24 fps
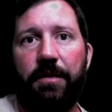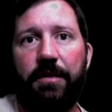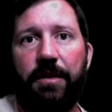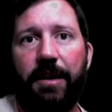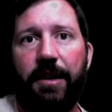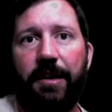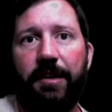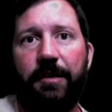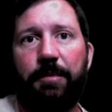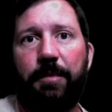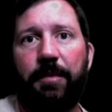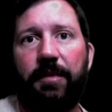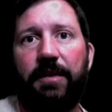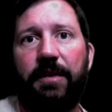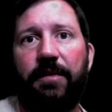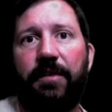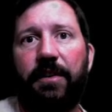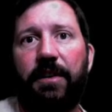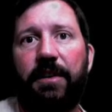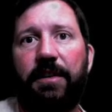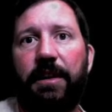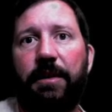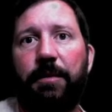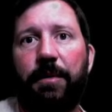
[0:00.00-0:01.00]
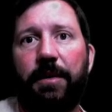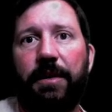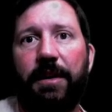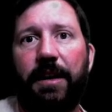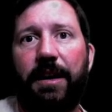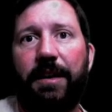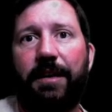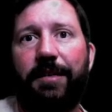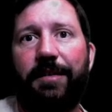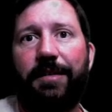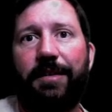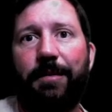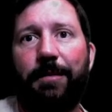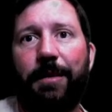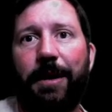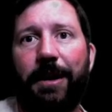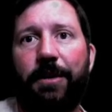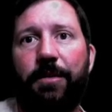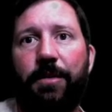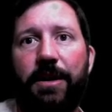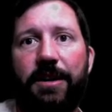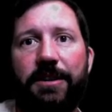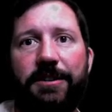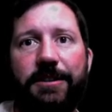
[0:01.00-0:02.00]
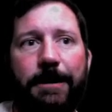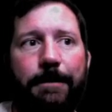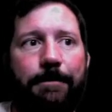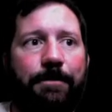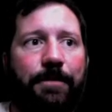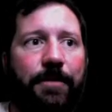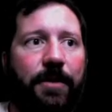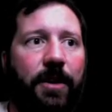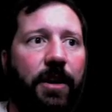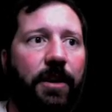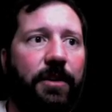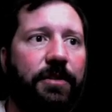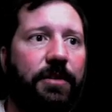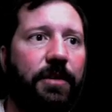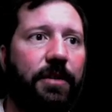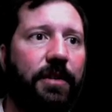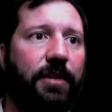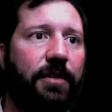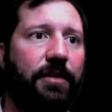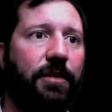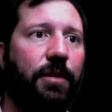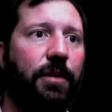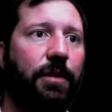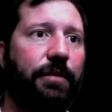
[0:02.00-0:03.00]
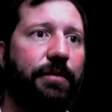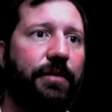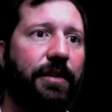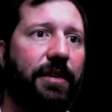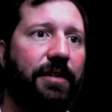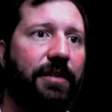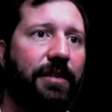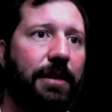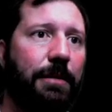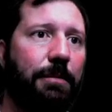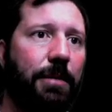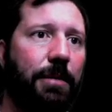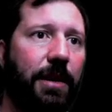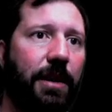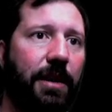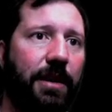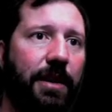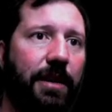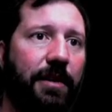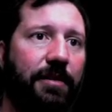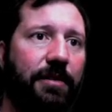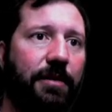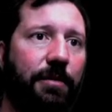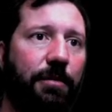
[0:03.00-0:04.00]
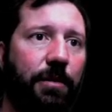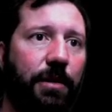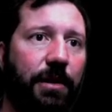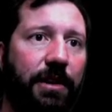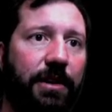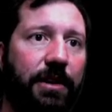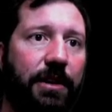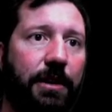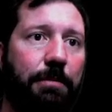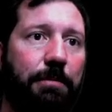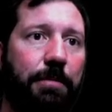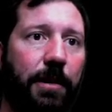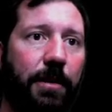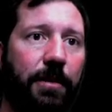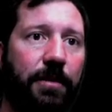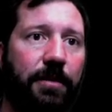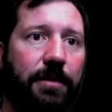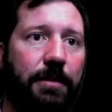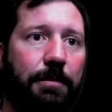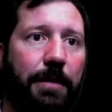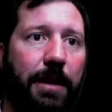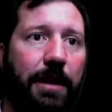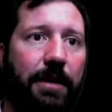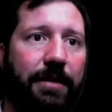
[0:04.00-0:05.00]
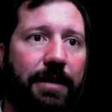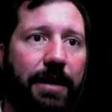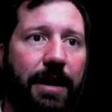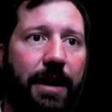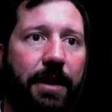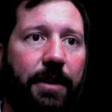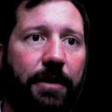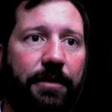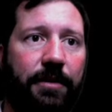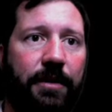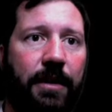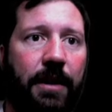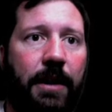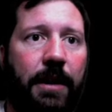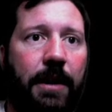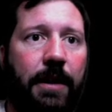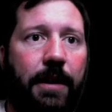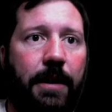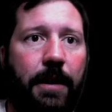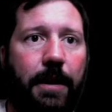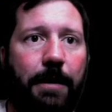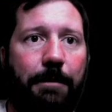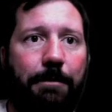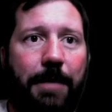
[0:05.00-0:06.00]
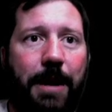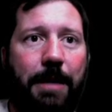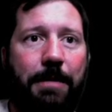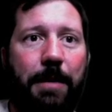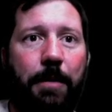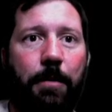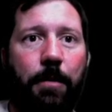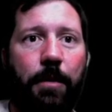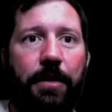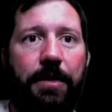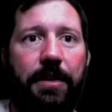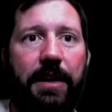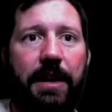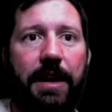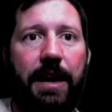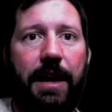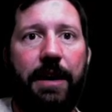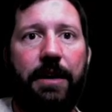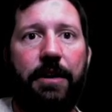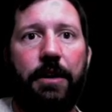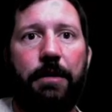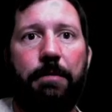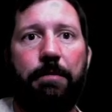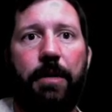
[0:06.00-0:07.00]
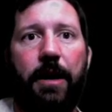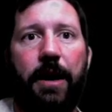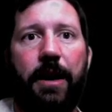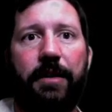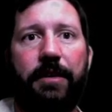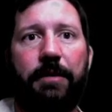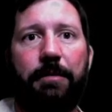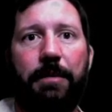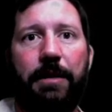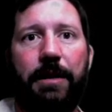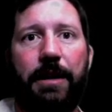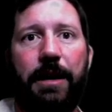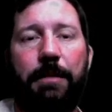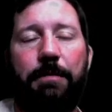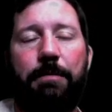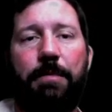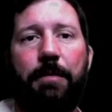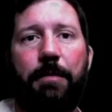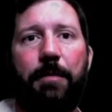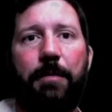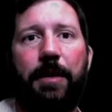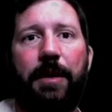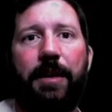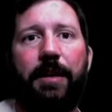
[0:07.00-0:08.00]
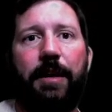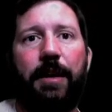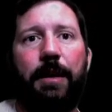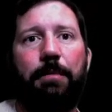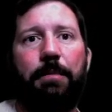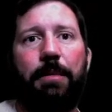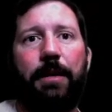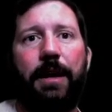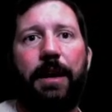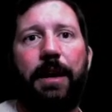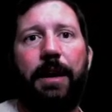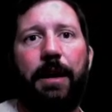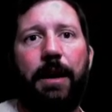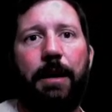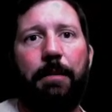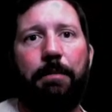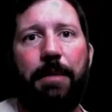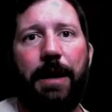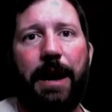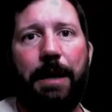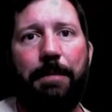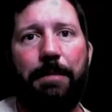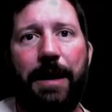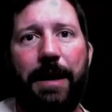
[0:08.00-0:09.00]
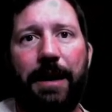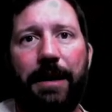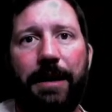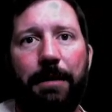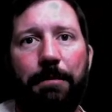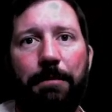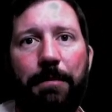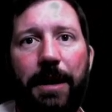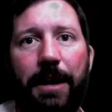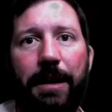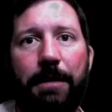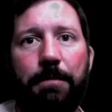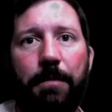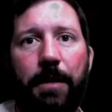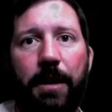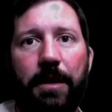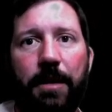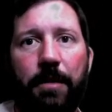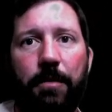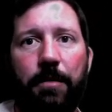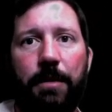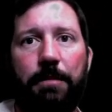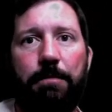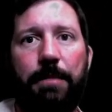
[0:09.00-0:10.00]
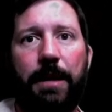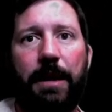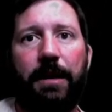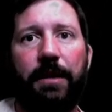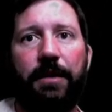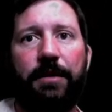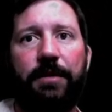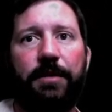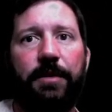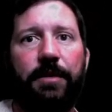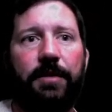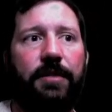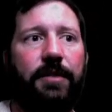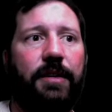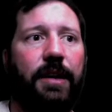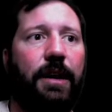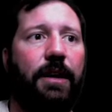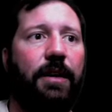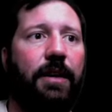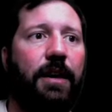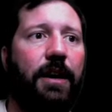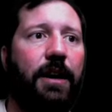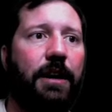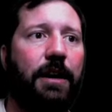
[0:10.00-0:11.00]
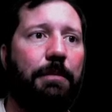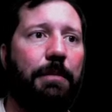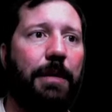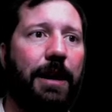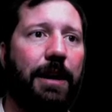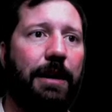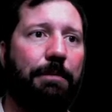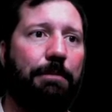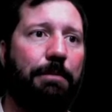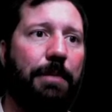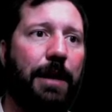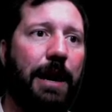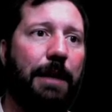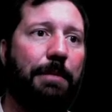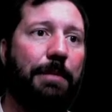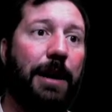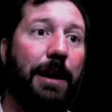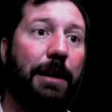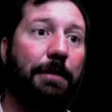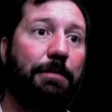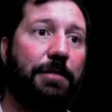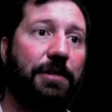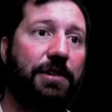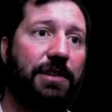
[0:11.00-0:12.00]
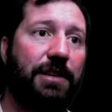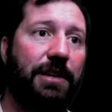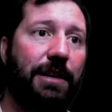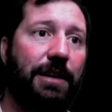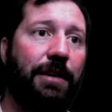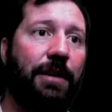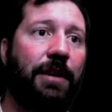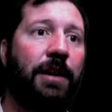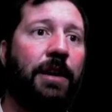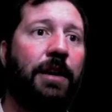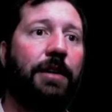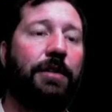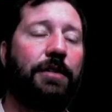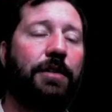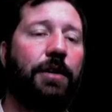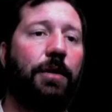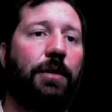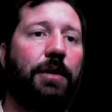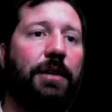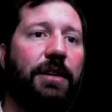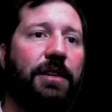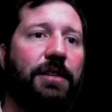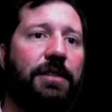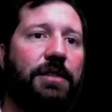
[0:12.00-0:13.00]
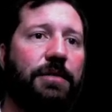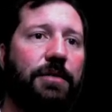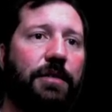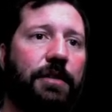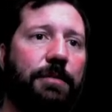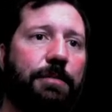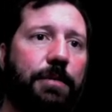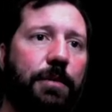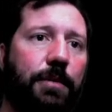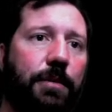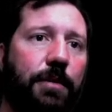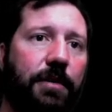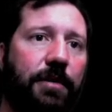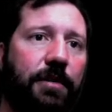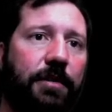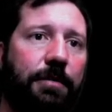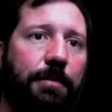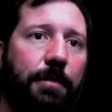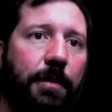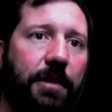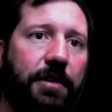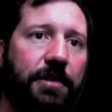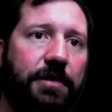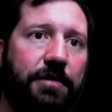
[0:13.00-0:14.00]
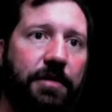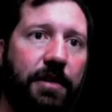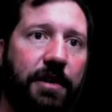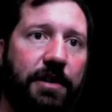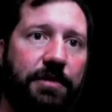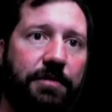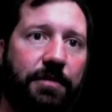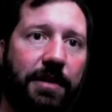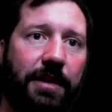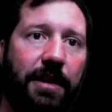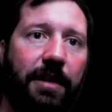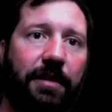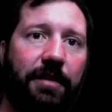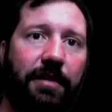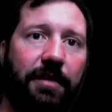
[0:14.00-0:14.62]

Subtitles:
not specifically related to my question. Also, this whole VC blog has some really good posts about DAOs. Maybe worth a gander, possibly implement a buyback and make model with balancer-style automatic buyback machine, token issuance pool, and smart treasury as